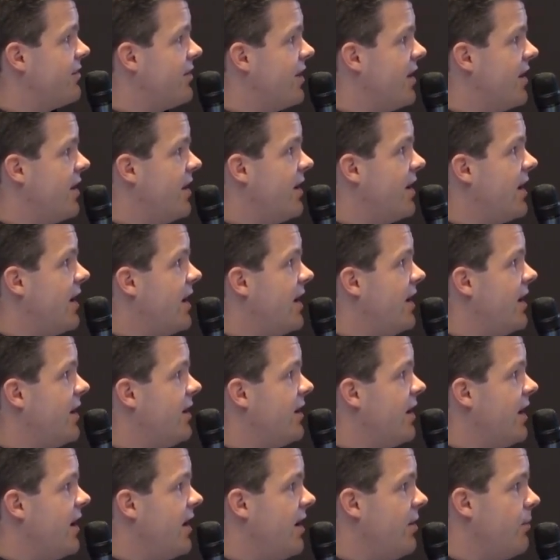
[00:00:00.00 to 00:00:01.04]

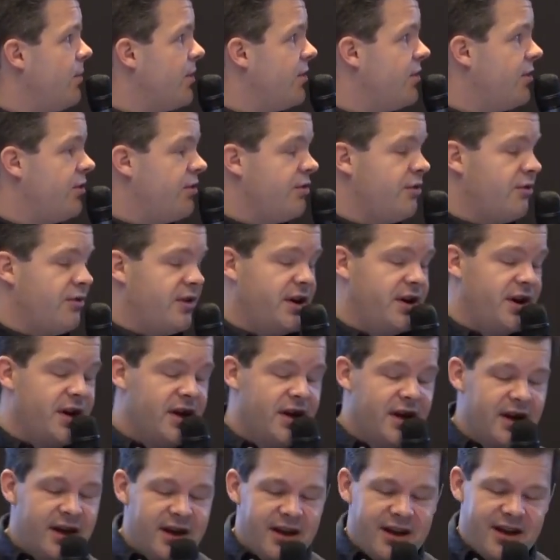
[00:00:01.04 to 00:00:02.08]
I wanted to run
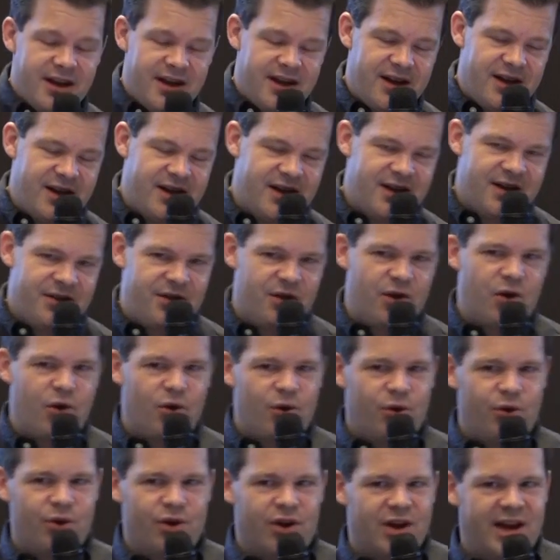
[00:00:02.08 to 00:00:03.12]
the
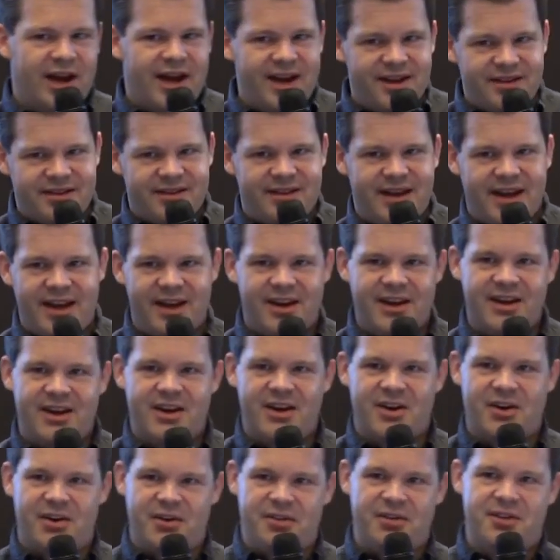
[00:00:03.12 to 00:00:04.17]
whole client
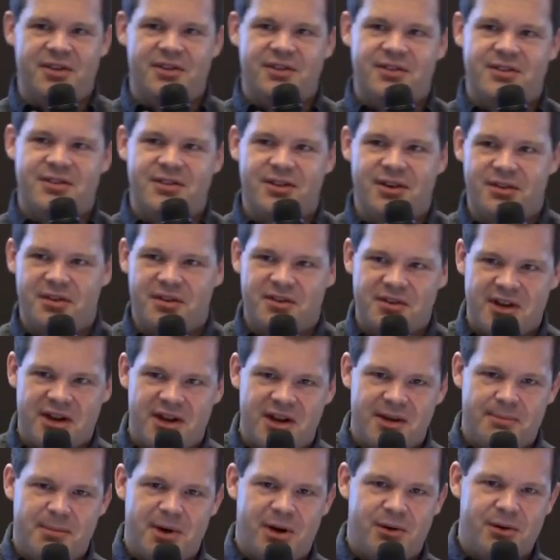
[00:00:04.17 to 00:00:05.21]
stack on this
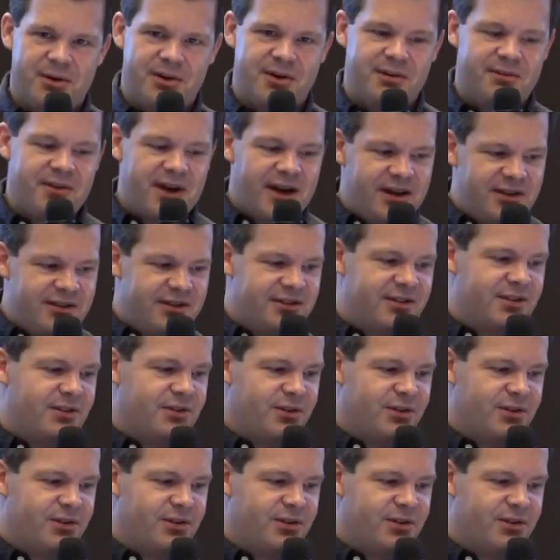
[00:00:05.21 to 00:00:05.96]
underpowered device.